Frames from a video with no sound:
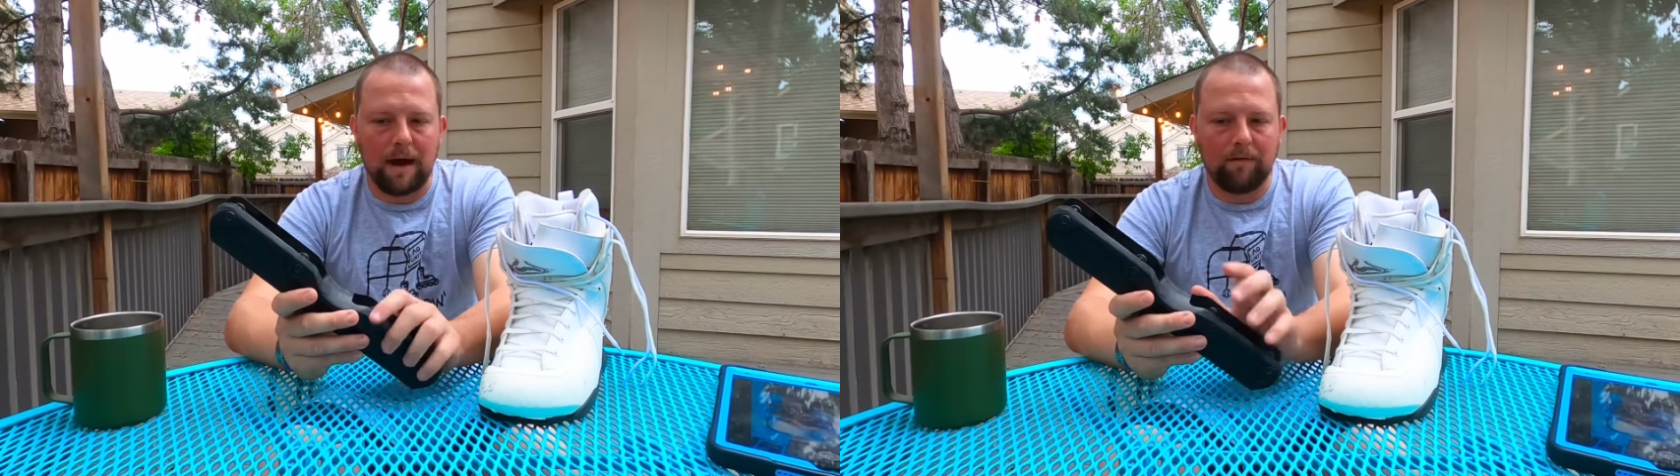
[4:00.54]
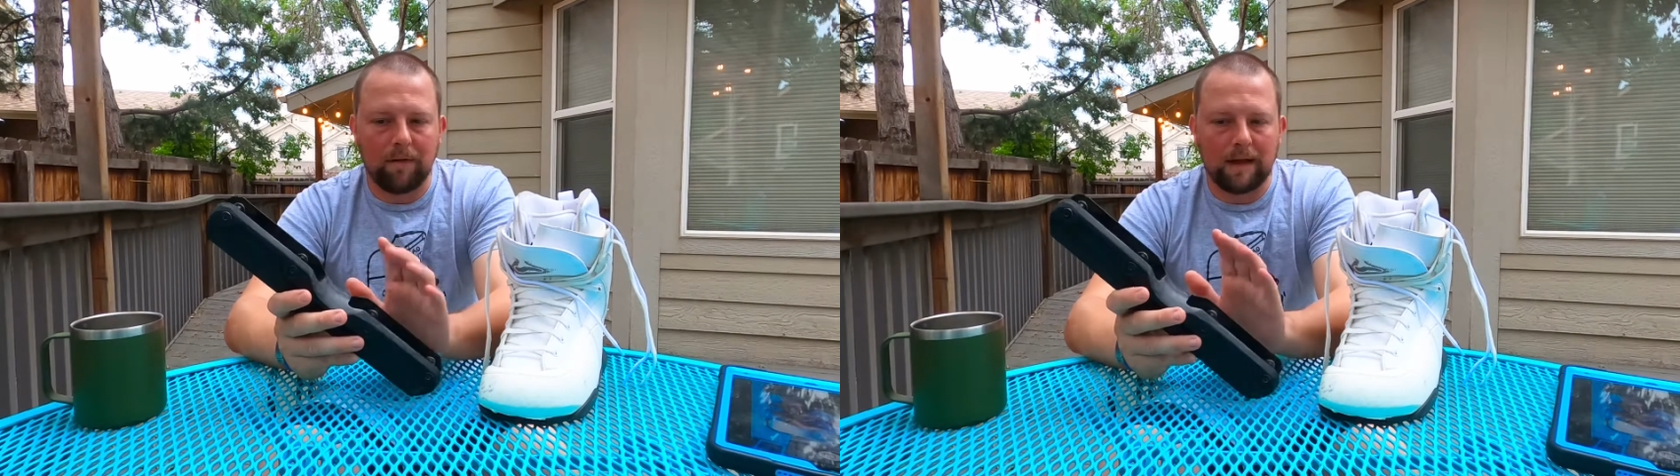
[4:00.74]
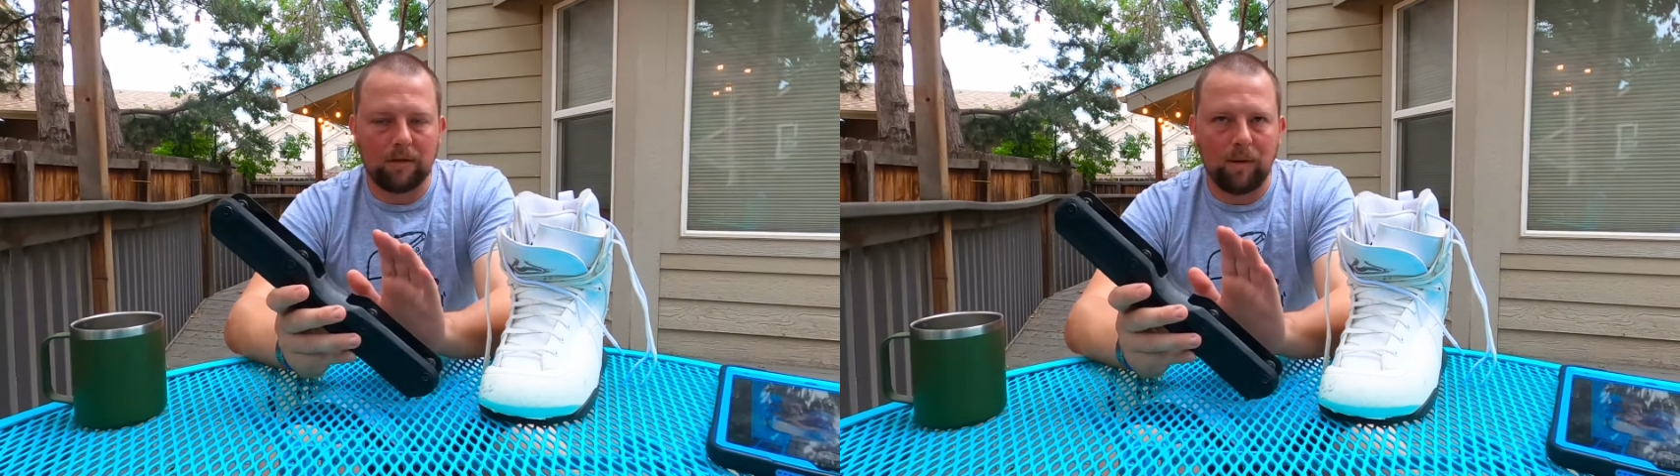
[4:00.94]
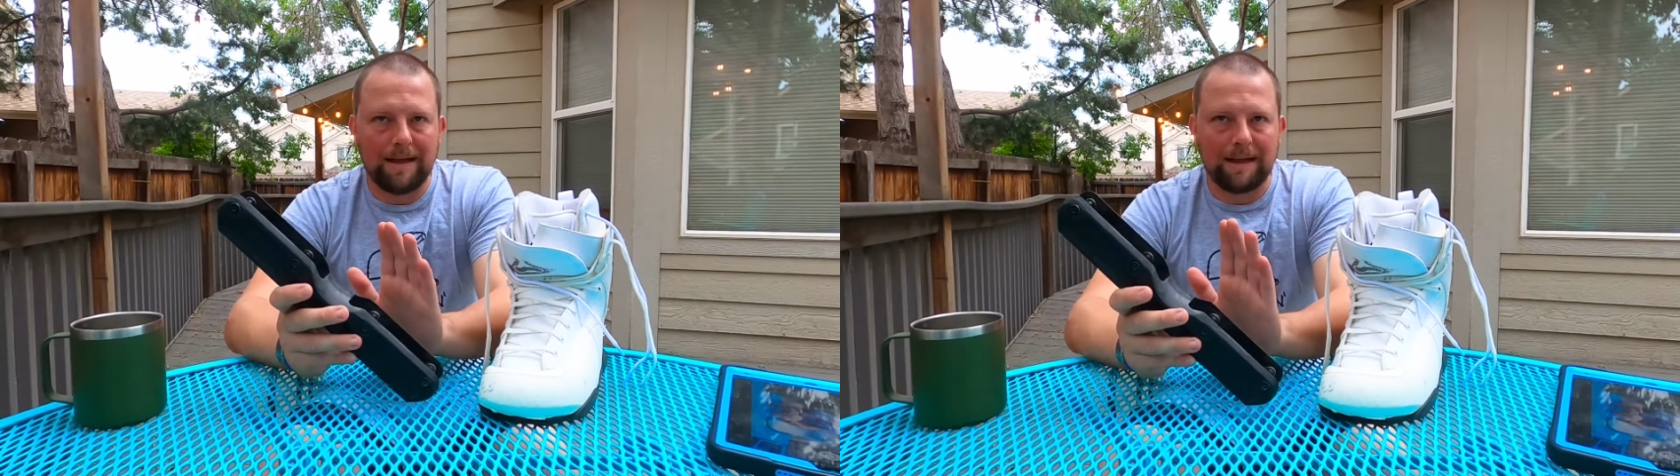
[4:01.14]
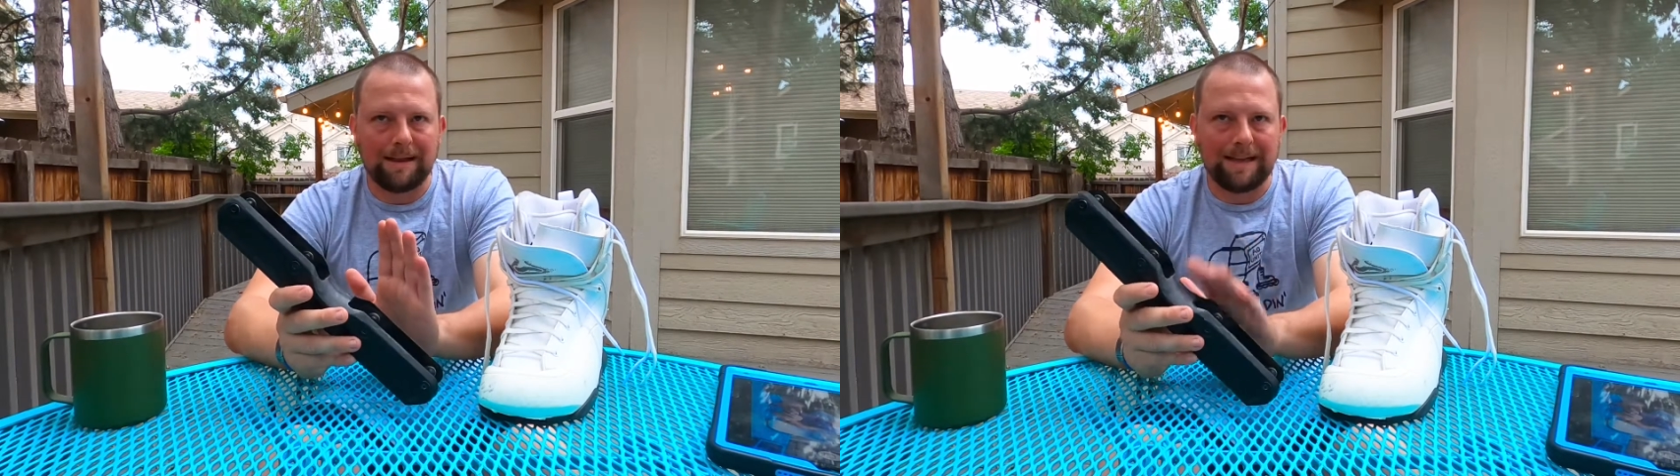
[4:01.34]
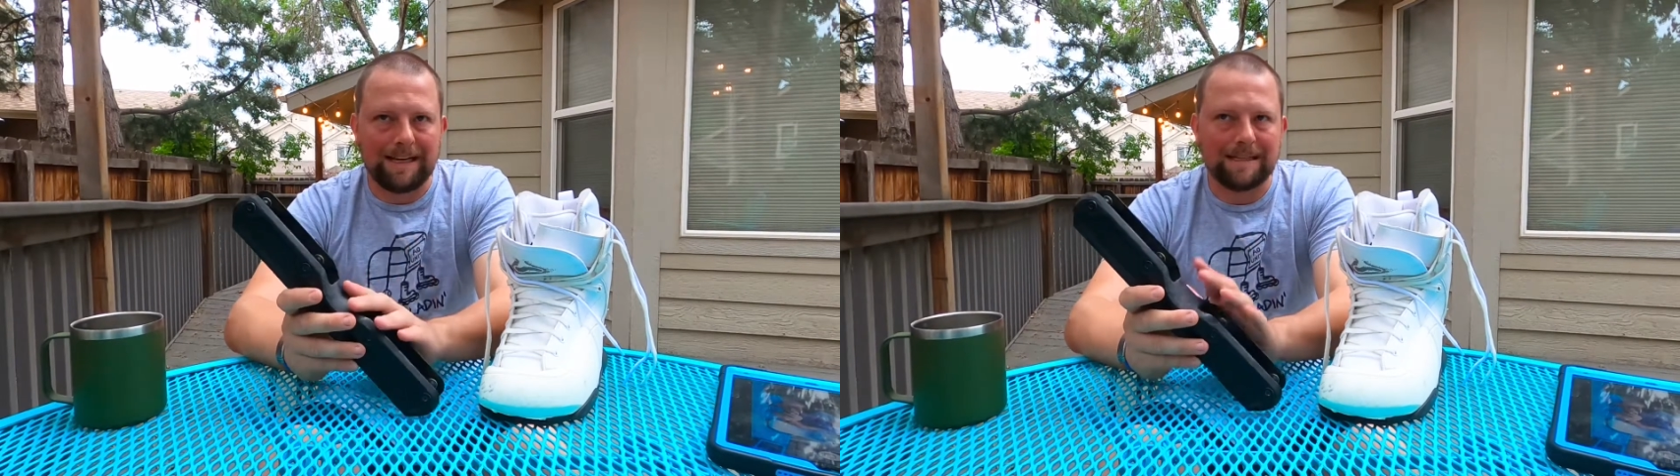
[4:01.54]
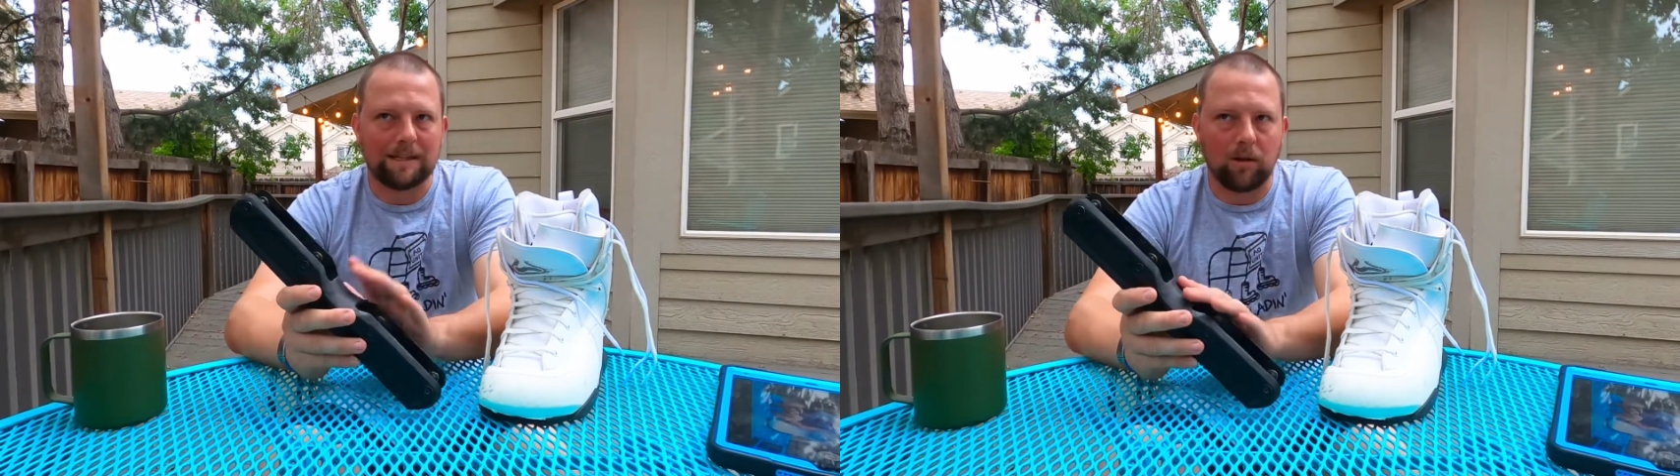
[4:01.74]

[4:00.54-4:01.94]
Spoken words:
I've liked the way that these